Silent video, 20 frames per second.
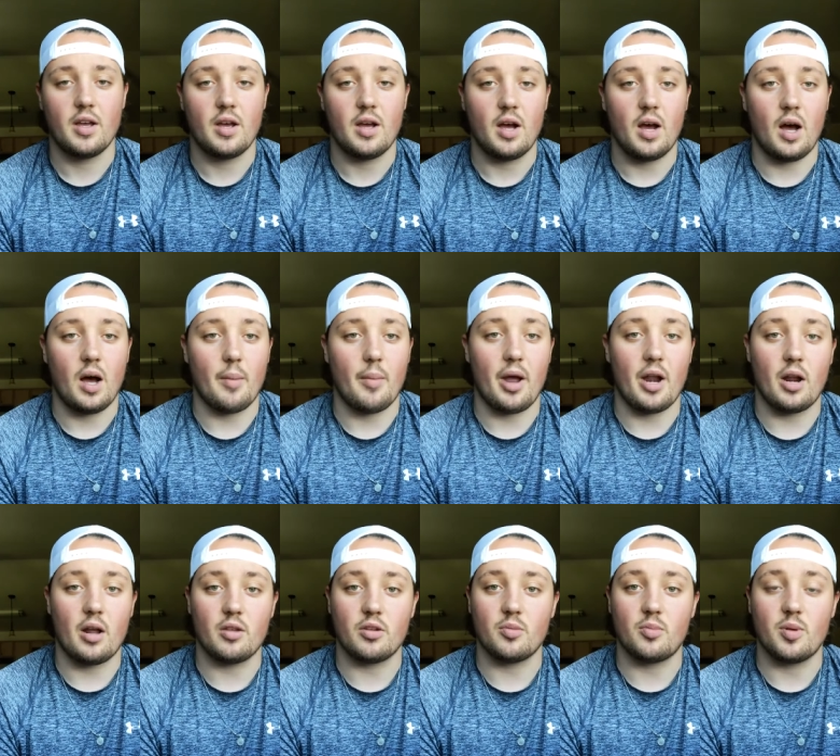um, at
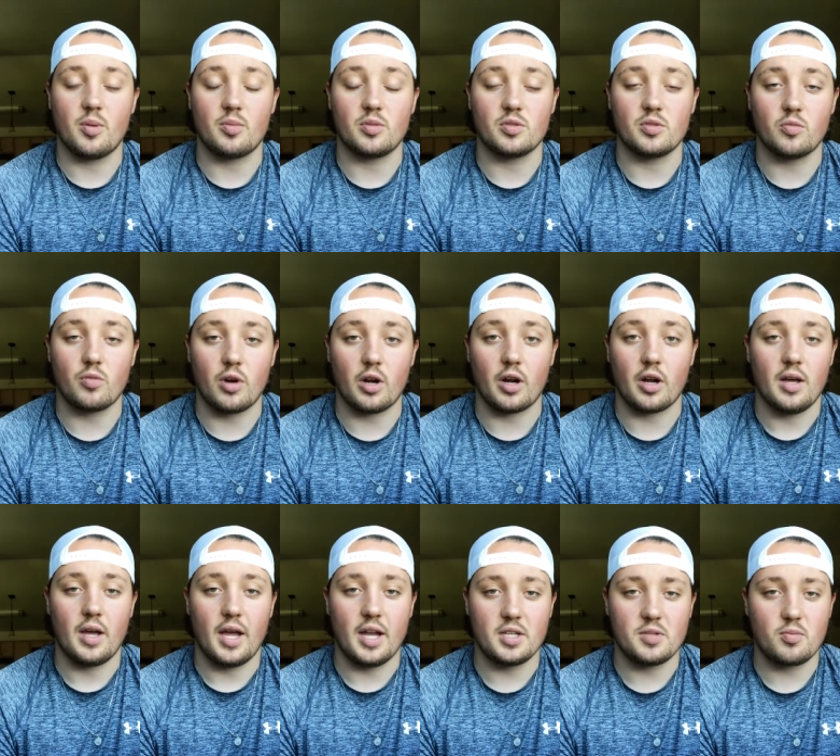other people's work.
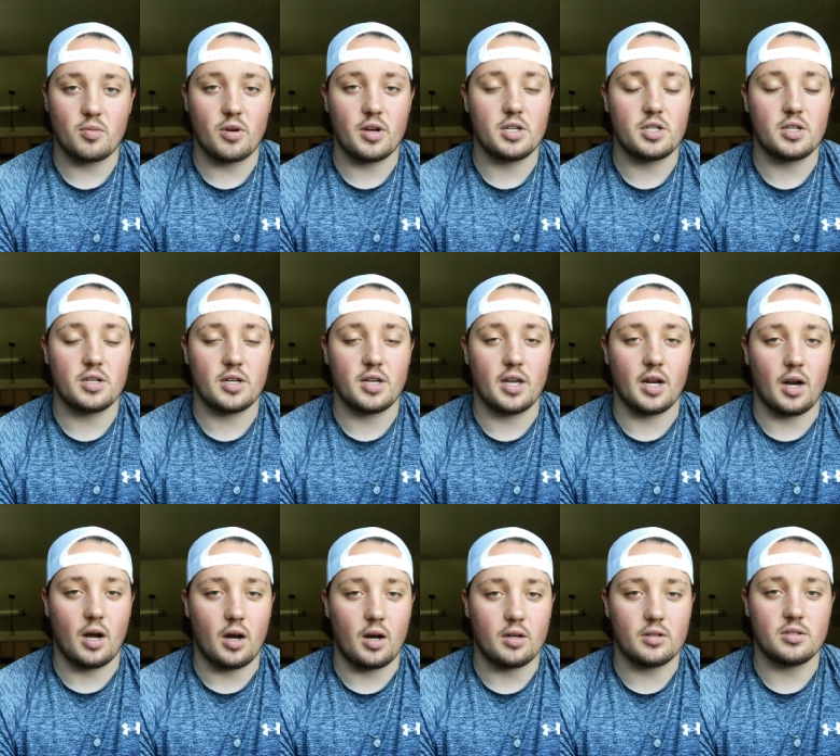Inspiration can
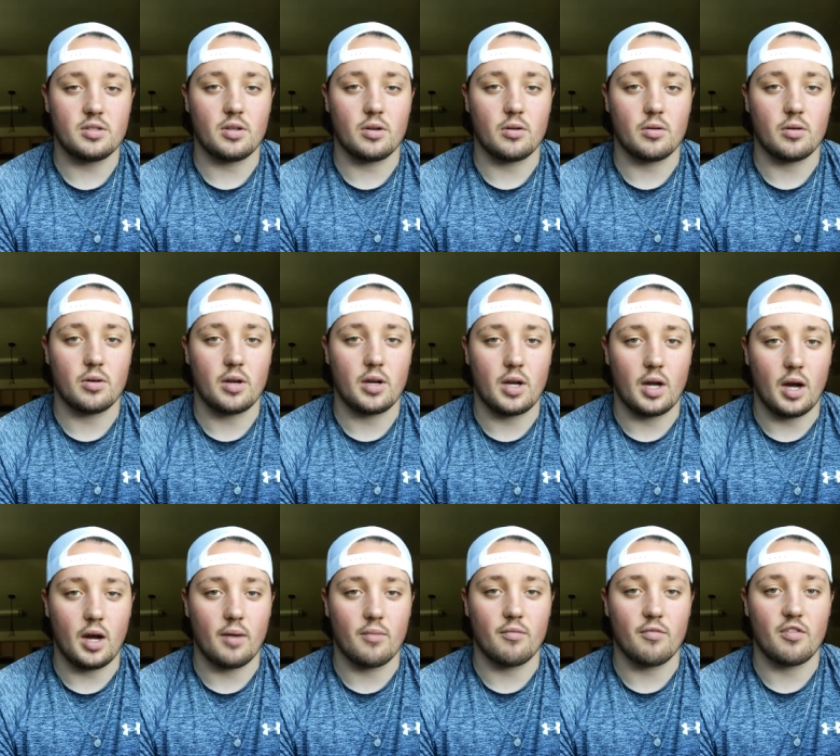also
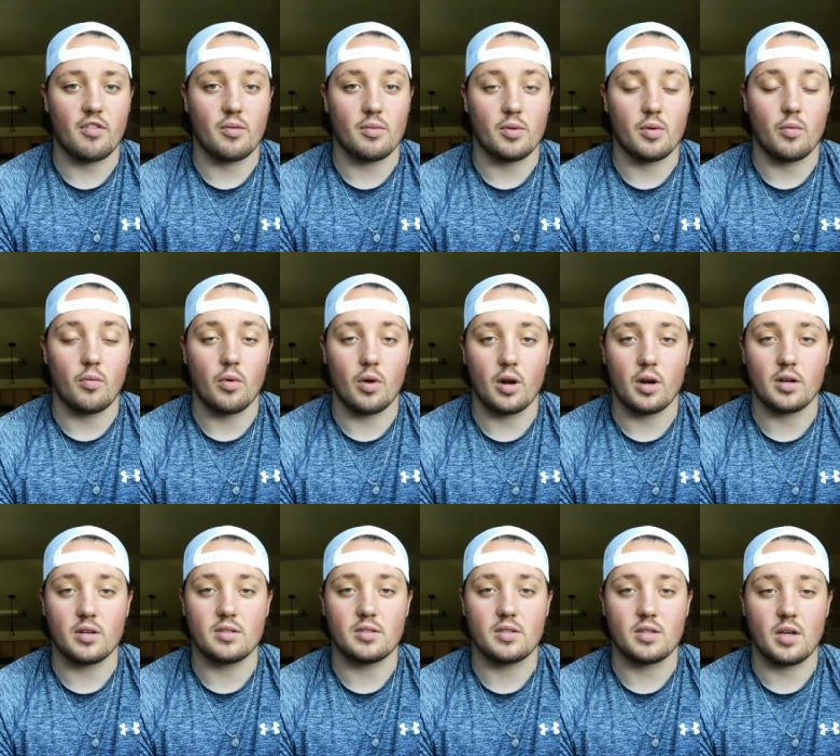come from the
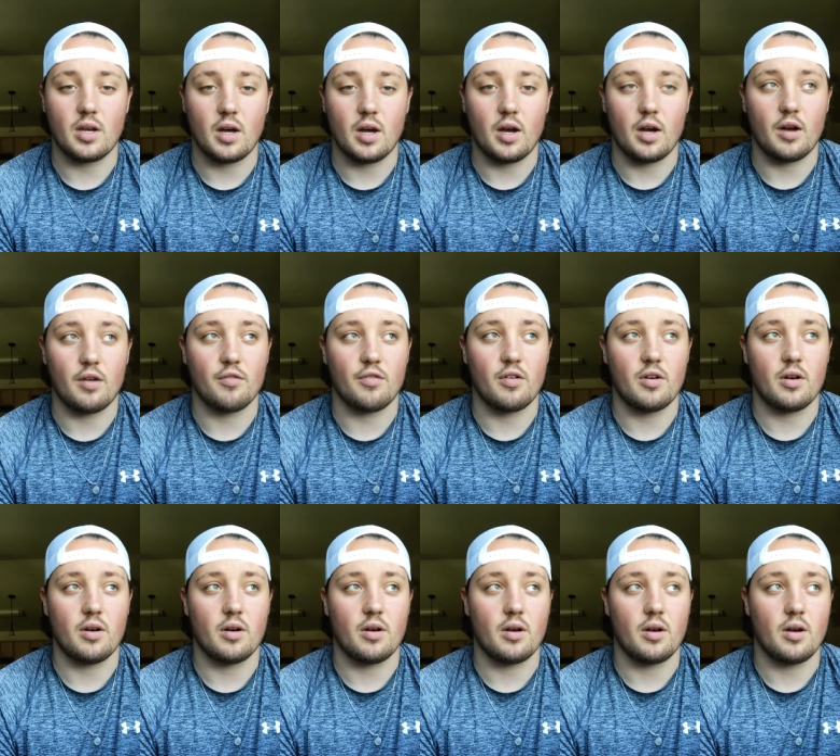words of
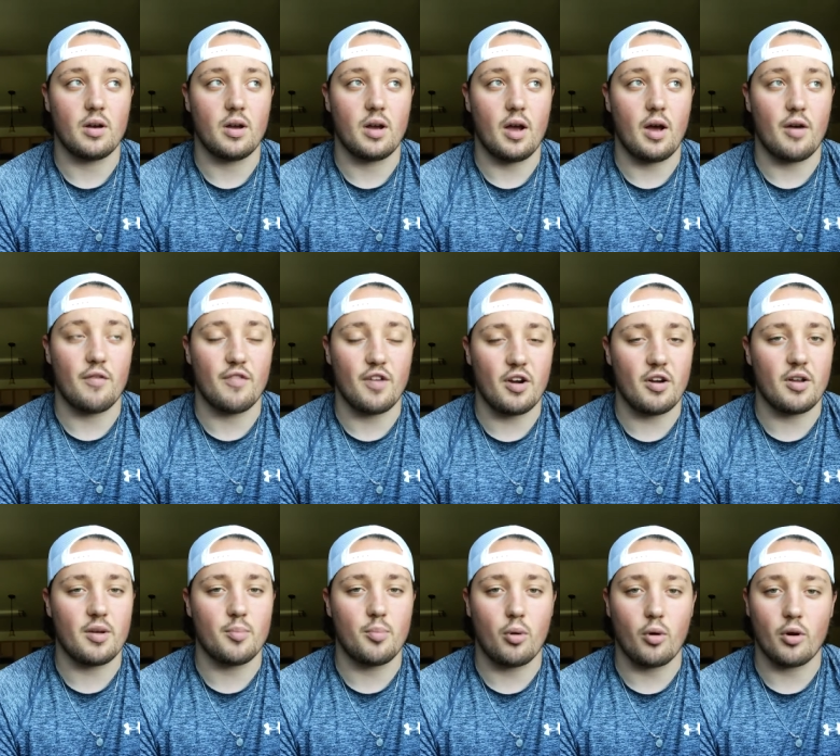a very
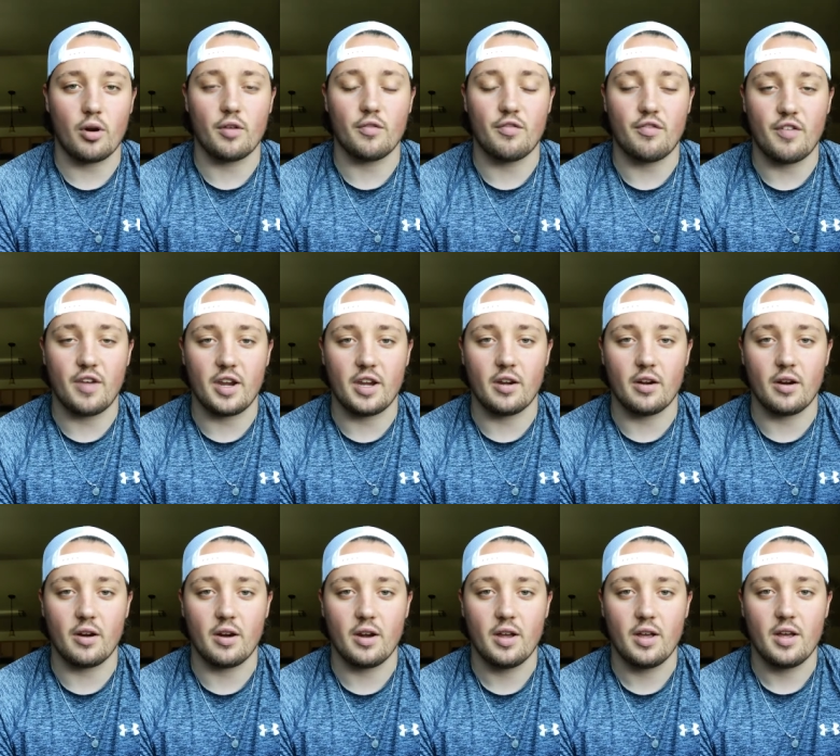important
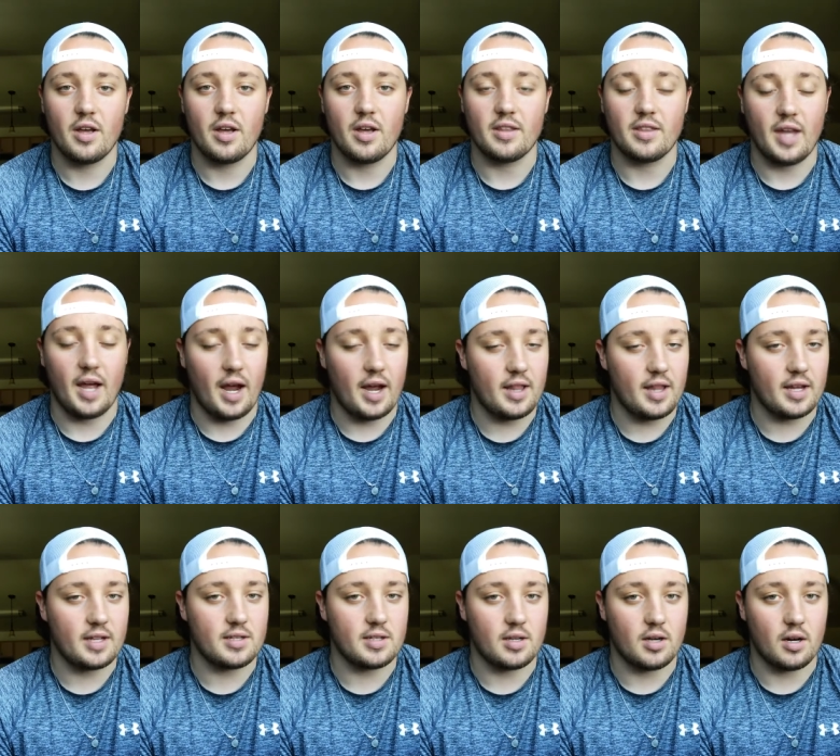figure that I
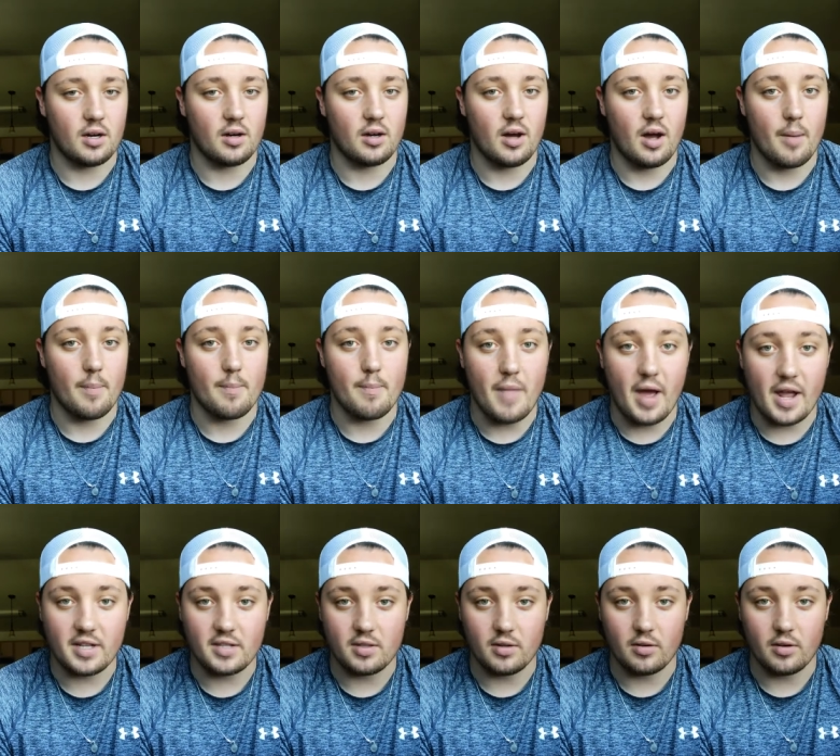like to call a
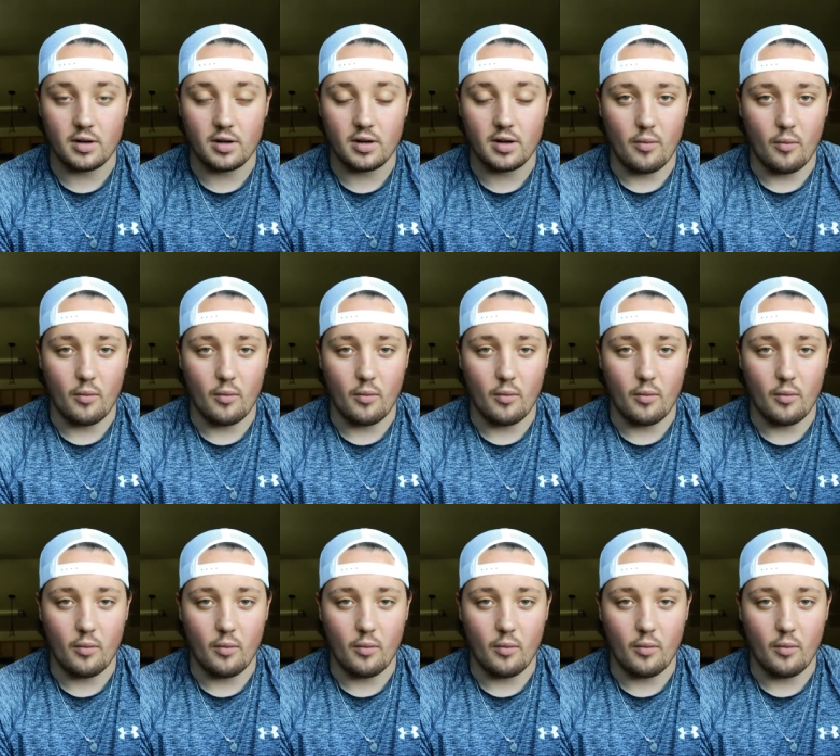mentor.